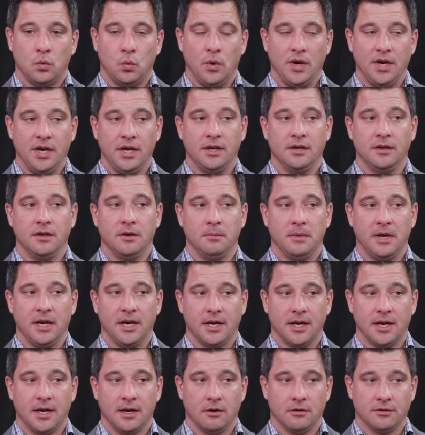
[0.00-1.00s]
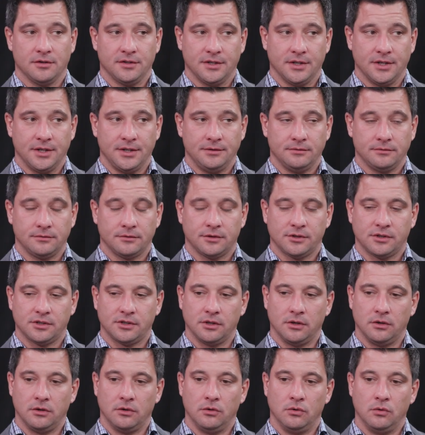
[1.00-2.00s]
We needed to make it airtight.
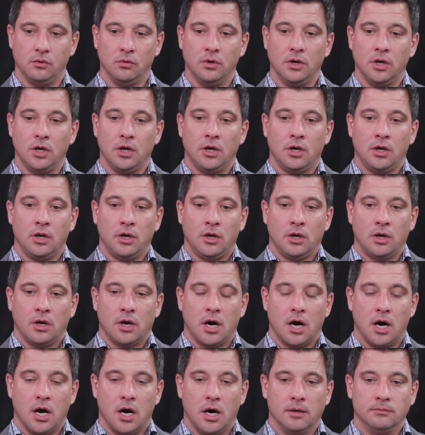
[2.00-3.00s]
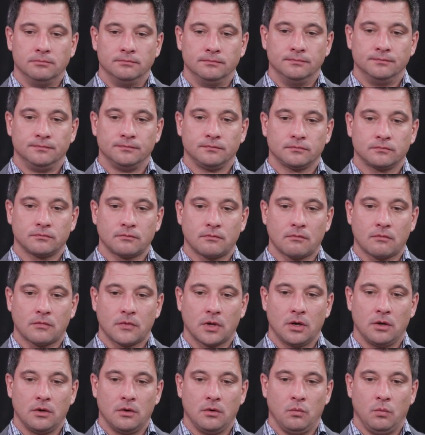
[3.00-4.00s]
So um,
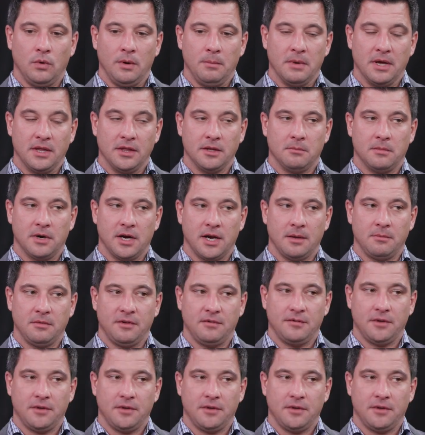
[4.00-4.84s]
we met the Miami